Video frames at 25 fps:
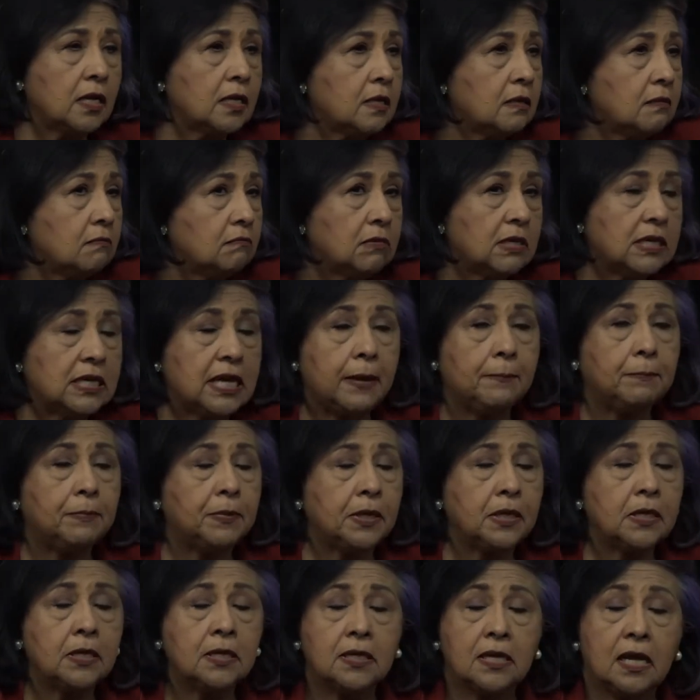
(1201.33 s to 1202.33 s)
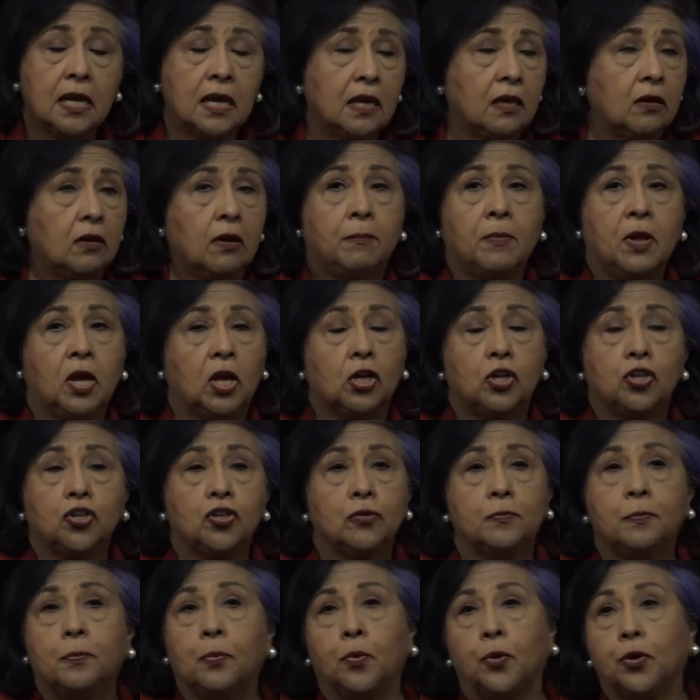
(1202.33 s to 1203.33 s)
of skeptics saying, I'm not going to
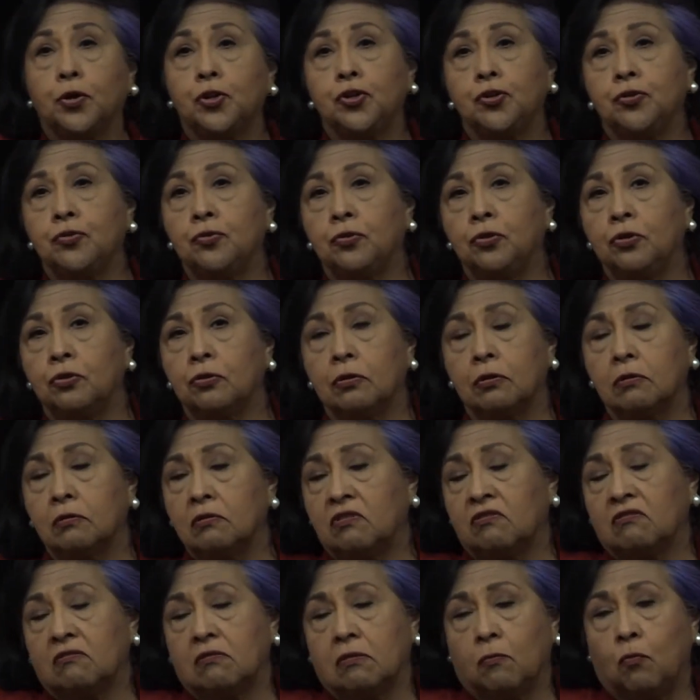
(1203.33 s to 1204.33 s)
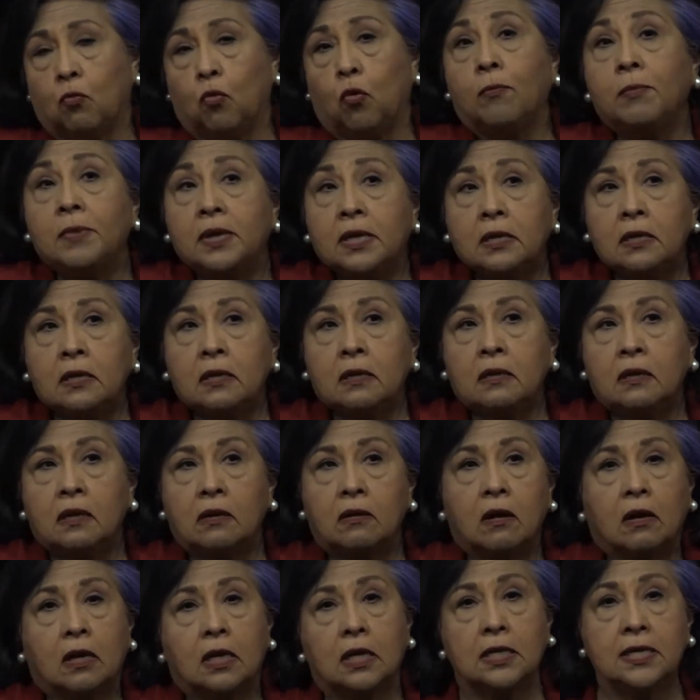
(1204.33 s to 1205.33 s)
support you, you're, you're a woman, they're
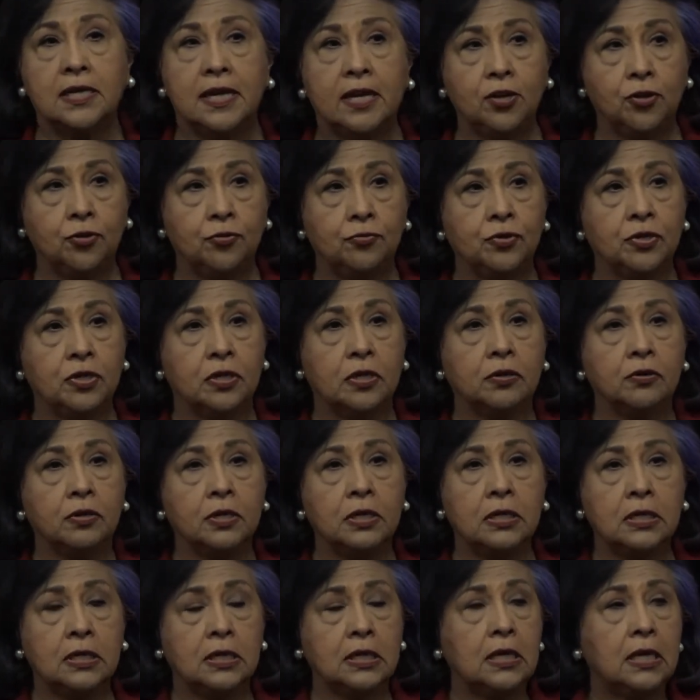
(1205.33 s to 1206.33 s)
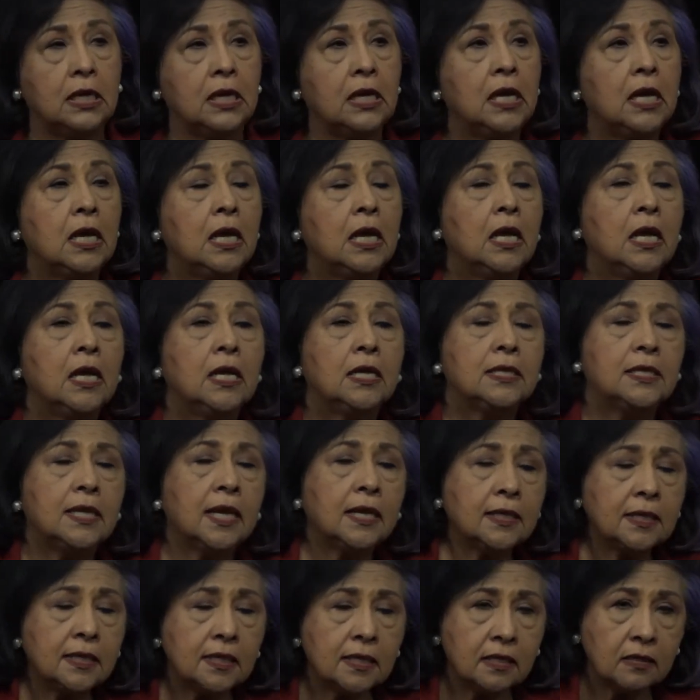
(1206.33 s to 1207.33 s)
not going to take you seriously.
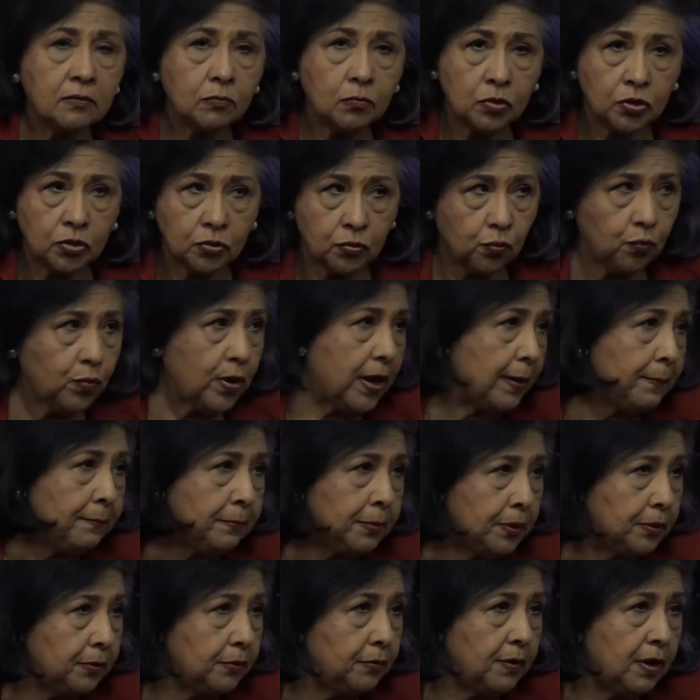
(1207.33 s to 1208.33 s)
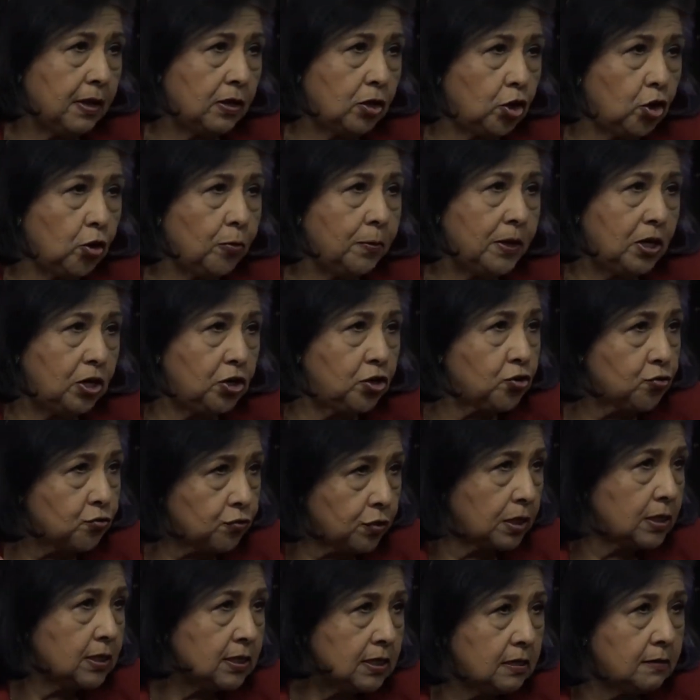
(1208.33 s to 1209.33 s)
Sexism was rampant throughout. Nobody
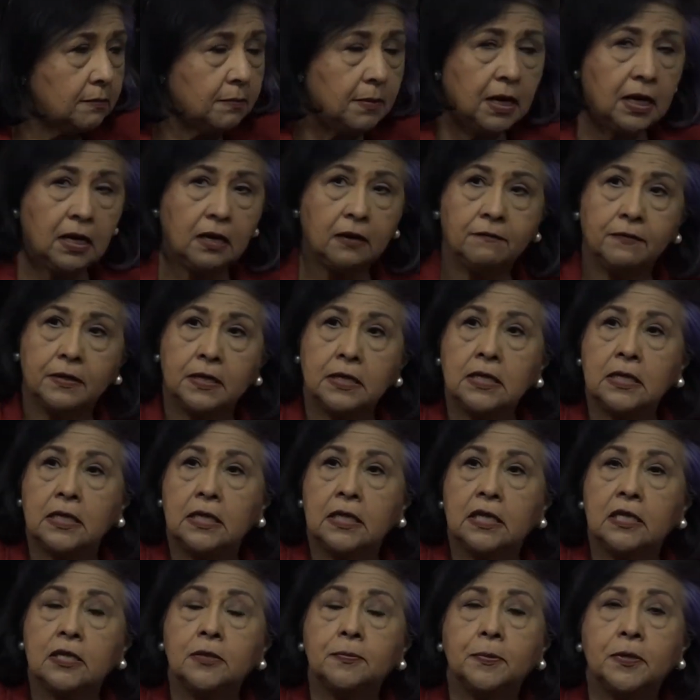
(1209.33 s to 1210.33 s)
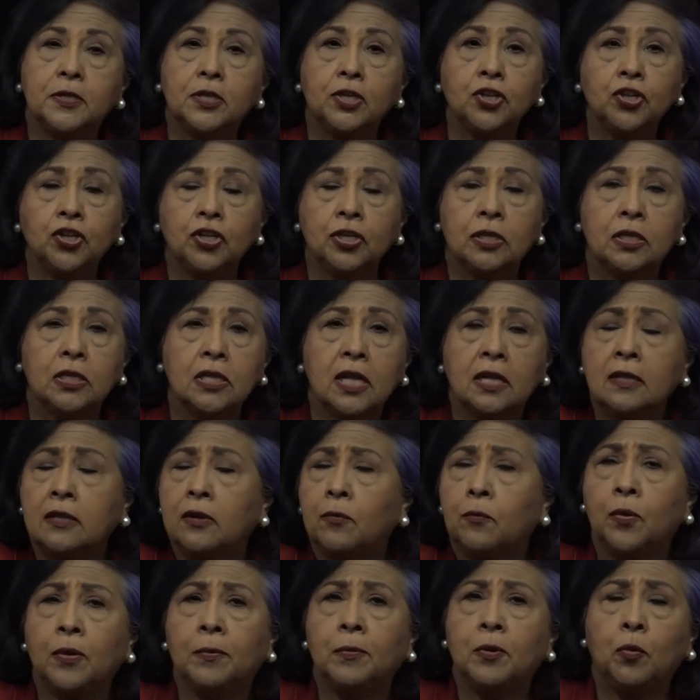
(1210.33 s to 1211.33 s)
trusted many of us in these positions. Not
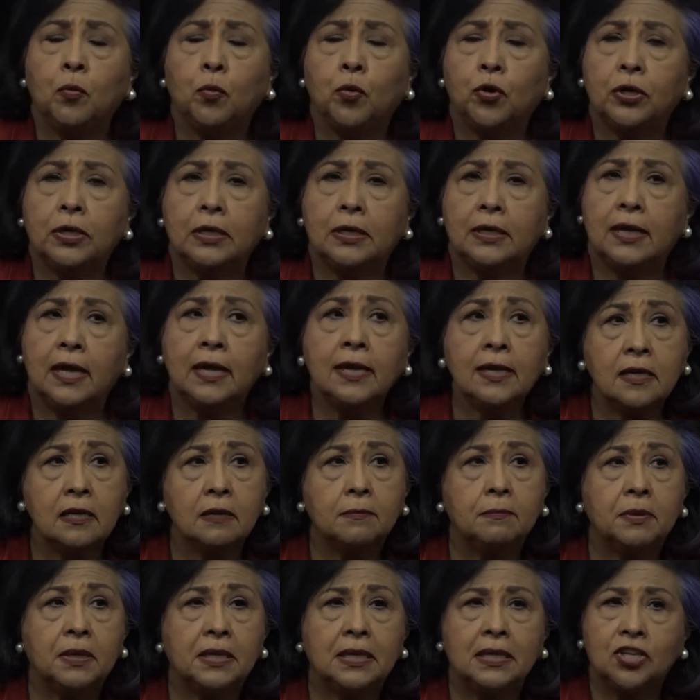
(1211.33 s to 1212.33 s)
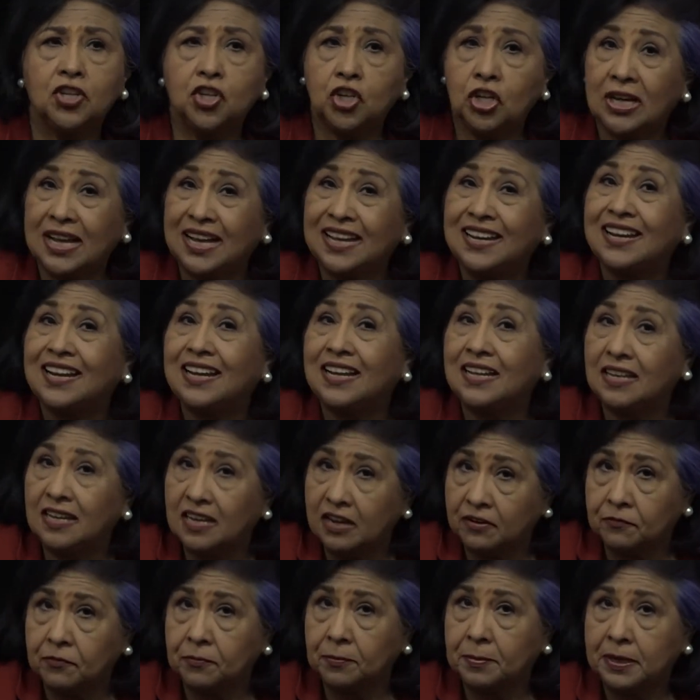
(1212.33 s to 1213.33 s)
that women weren't elected, but a Chicana had
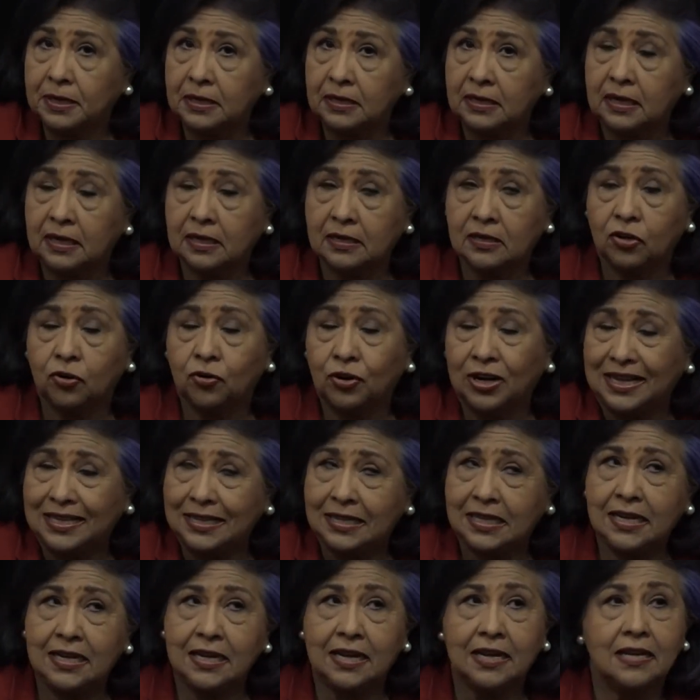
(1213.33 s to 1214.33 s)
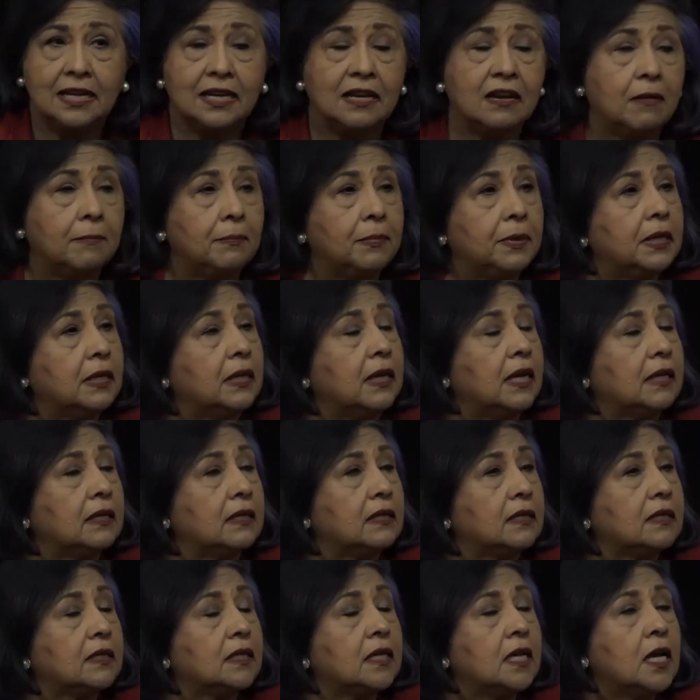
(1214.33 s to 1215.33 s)
never been elected, or Latina had not been
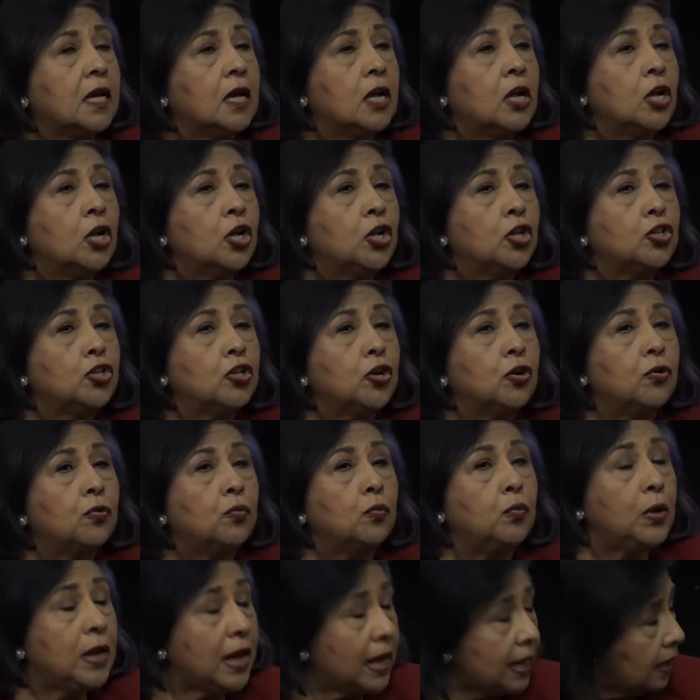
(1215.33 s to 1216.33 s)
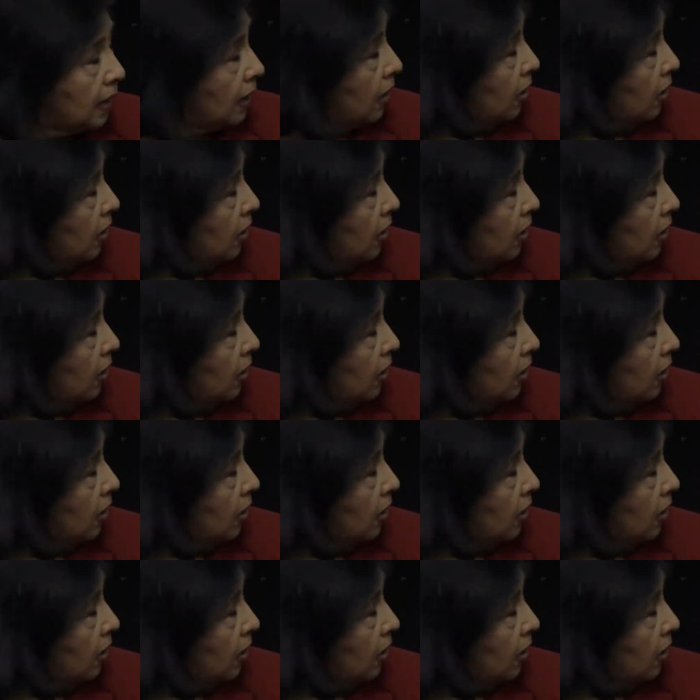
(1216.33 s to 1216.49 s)
elected. So we had a